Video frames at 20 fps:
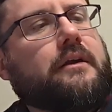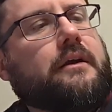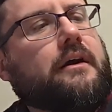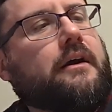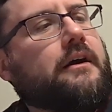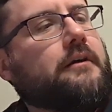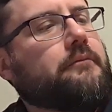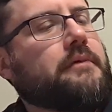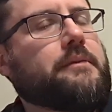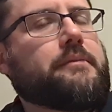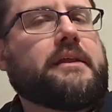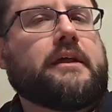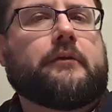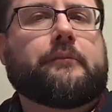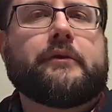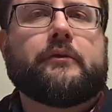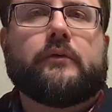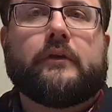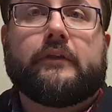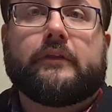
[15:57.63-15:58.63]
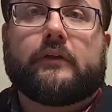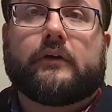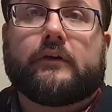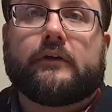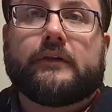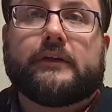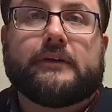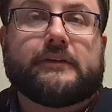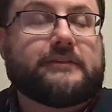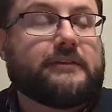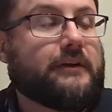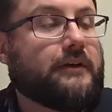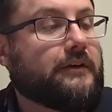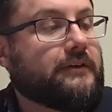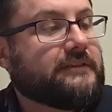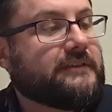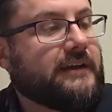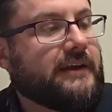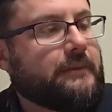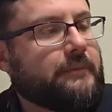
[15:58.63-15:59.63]
Maybe that'll be one of the earlier
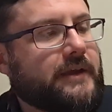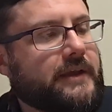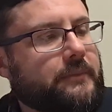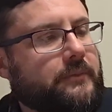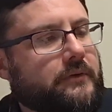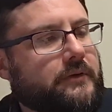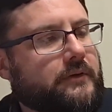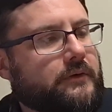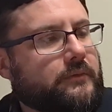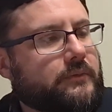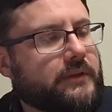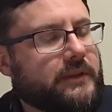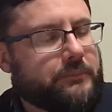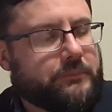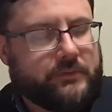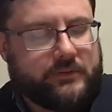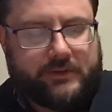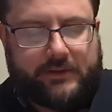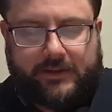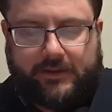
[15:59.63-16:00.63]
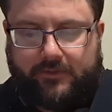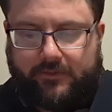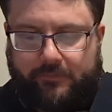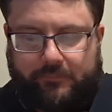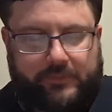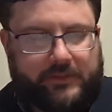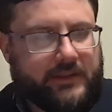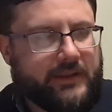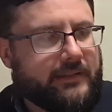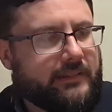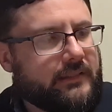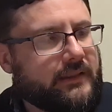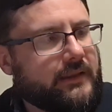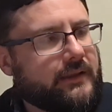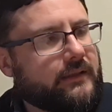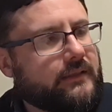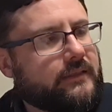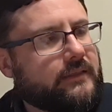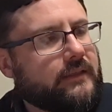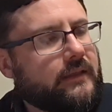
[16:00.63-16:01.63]
songs I'm able to really put together and play at
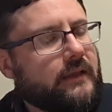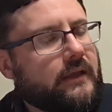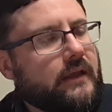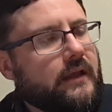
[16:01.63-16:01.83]
length.